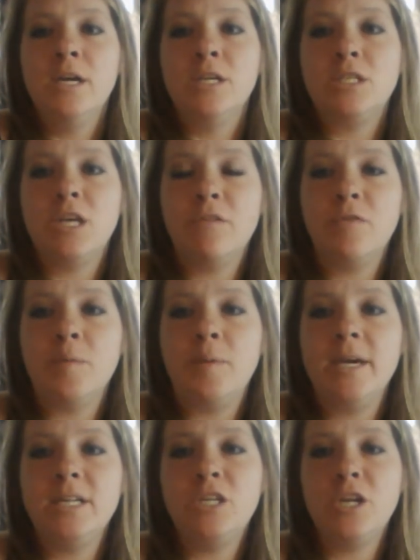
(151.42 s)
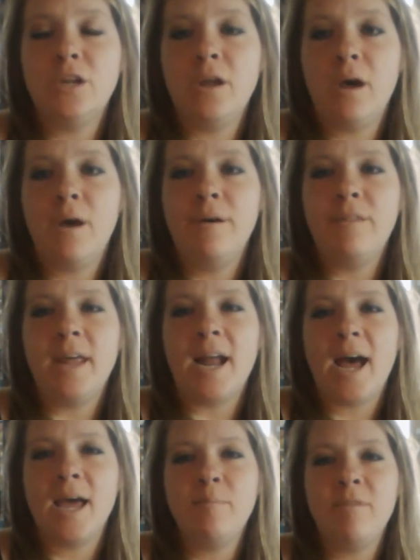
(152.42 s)
So for me to know that
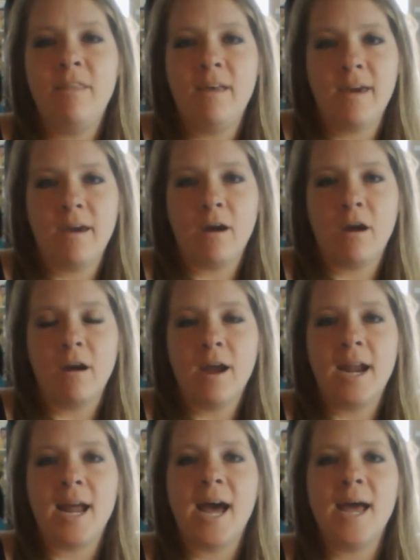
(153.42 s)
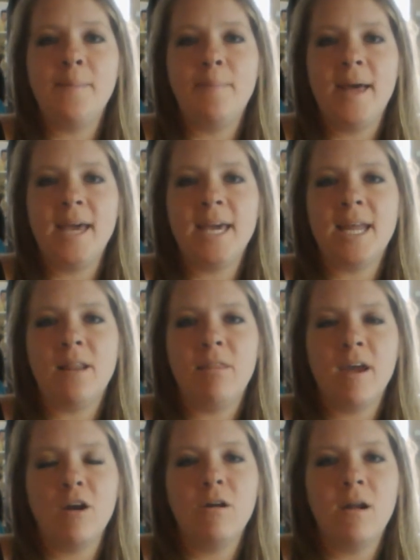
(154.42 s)
I am there and I am making
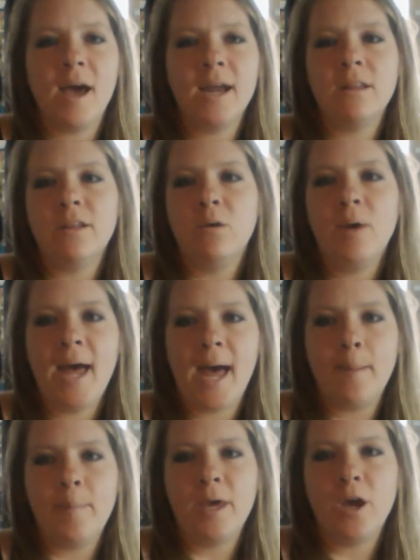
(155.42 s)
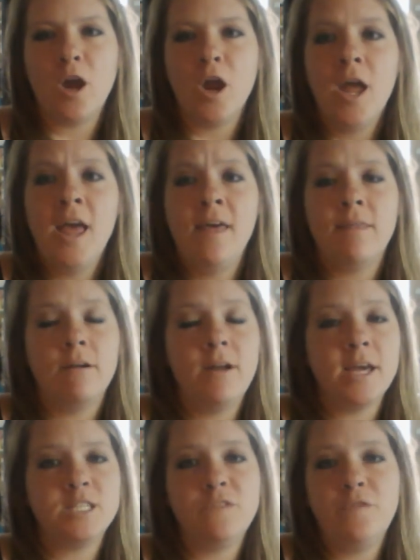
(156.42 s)
their night a little happier, their
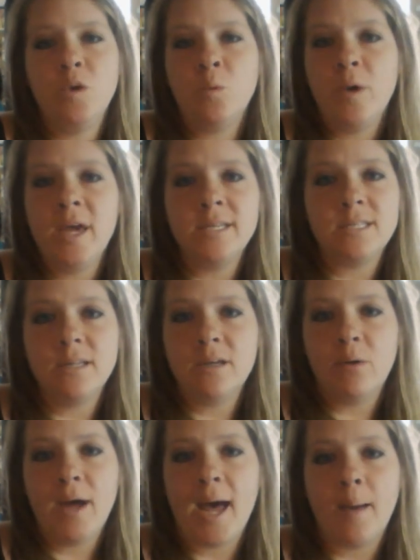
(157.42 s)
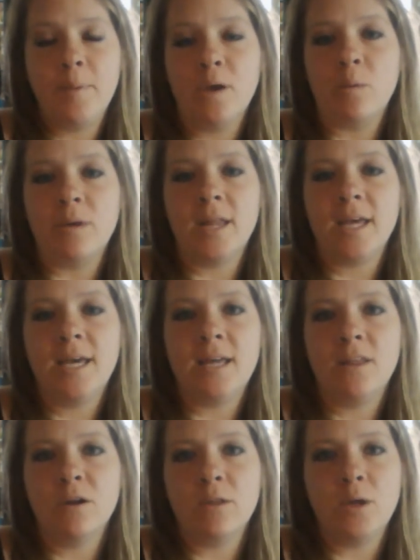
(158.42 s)
next few weeks a little happier when they
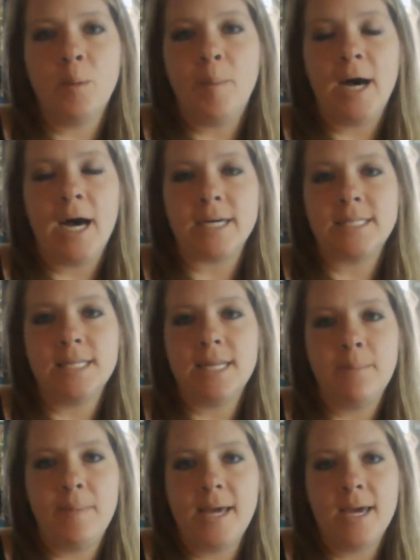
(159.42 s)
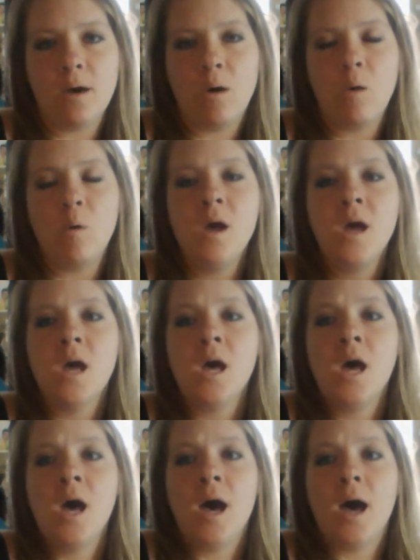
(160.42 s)
get their little box in the mail,
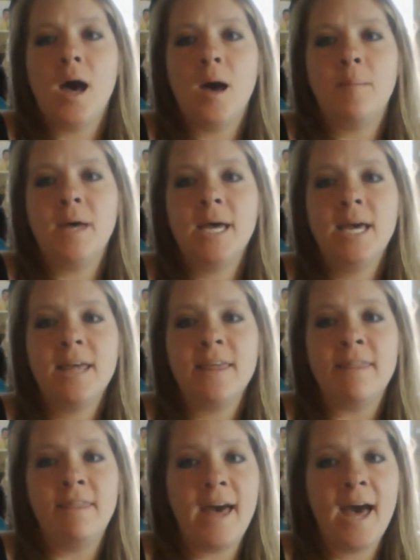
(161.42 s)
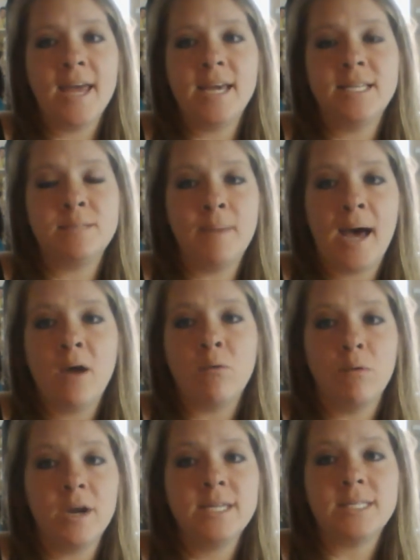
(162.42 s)
that is my
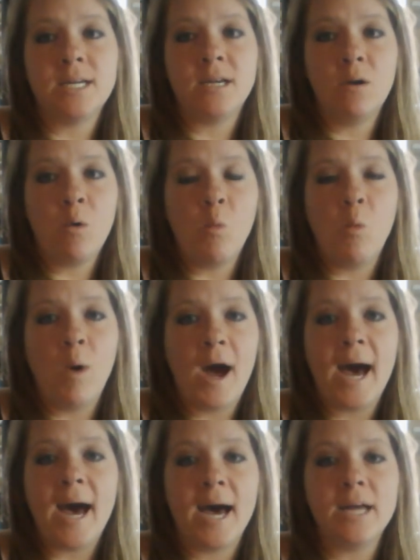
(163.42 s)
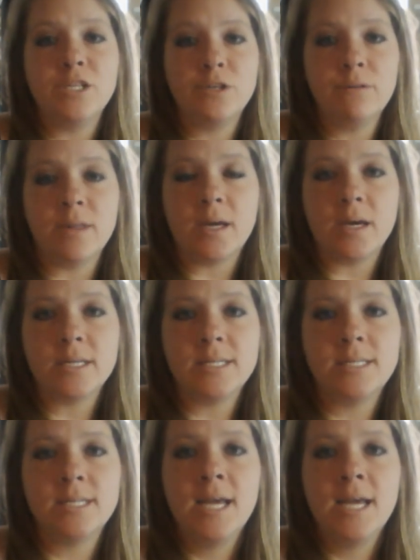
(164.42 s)
reason why I do this.